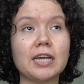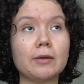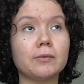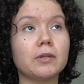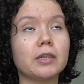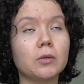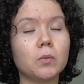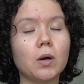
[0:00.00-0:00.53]
I
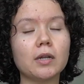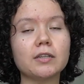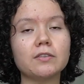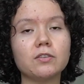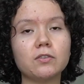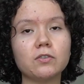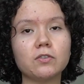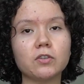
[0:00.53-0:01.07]
really wanted
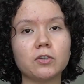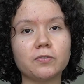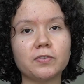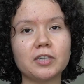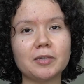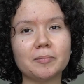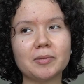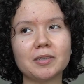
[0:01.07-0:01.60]
to do
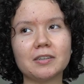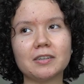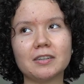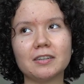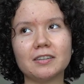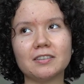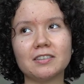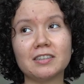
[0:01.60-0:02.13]
surfing
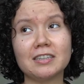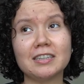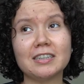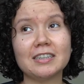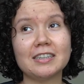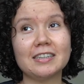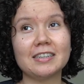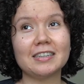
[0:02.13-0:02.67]
because
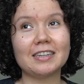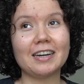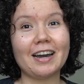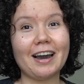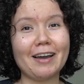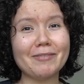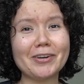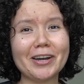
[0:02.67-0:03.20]

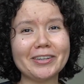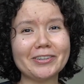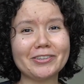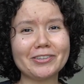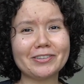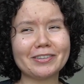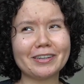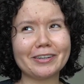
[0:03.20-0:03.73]
I'm kind of
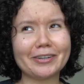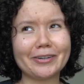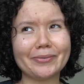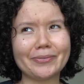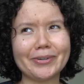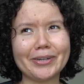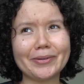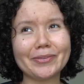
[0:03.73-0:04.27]
just
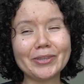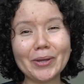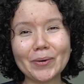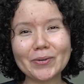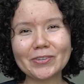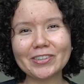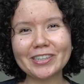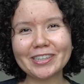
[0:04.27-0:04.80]
afraid of the
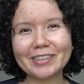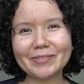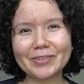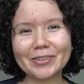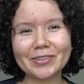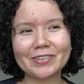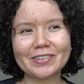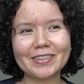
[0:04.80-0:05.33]
ocean
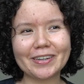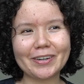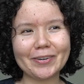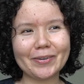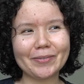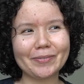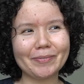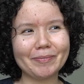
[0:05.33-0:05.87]
because
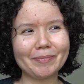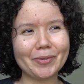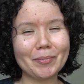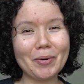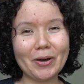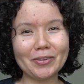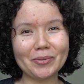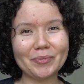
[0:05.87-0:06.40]
of the
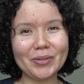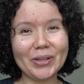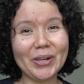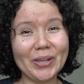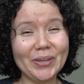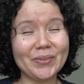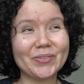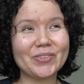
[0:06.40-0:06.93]

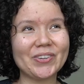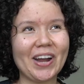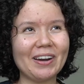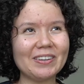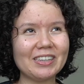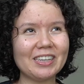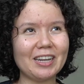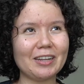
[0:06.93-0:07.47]
possibility of
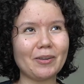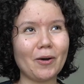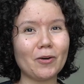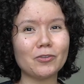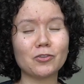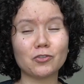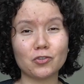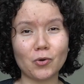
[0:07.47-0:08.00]
drowning and
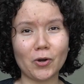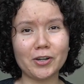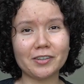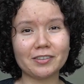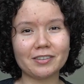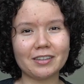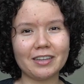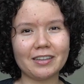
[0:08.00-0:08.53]
also
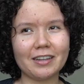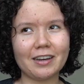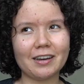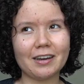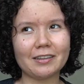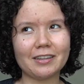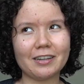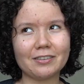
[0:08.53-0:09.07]
sharks. And
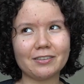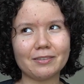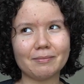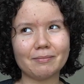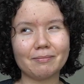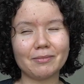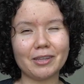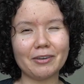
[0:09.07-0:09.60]
that's
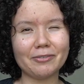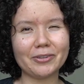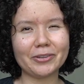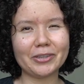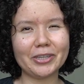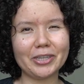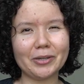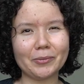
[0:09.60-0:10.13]

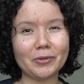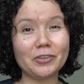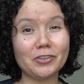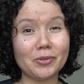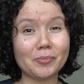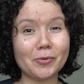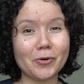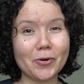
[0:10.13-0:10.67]
definitely a
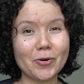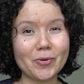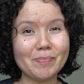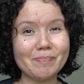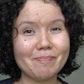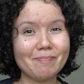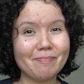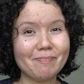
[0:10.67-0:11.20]

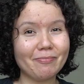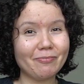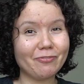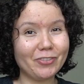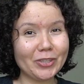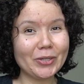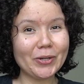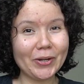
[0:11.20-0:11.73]
reasonable
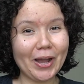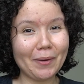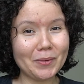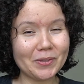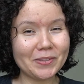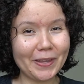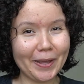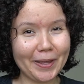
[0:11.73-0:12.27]
fear, I
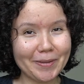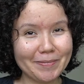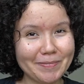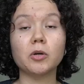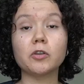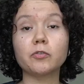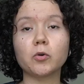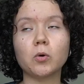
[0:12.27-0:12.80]
would say.
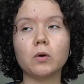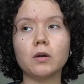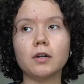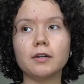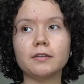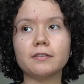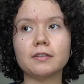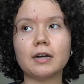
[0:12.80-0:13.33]
But of
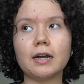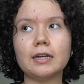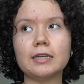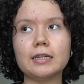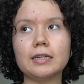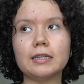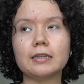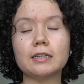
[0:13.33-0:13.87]
course,
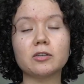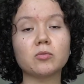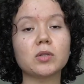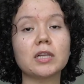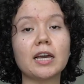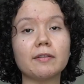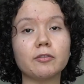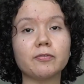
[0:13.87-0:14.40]
I didn't
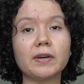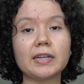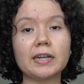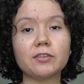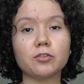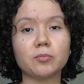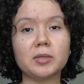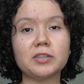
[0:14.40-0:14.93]
really have the
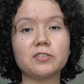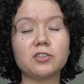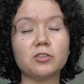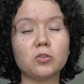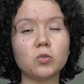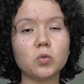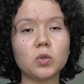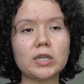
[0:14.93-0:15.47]
financial means to
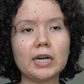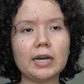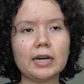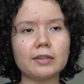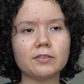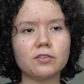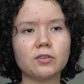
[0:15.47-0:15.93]
do that.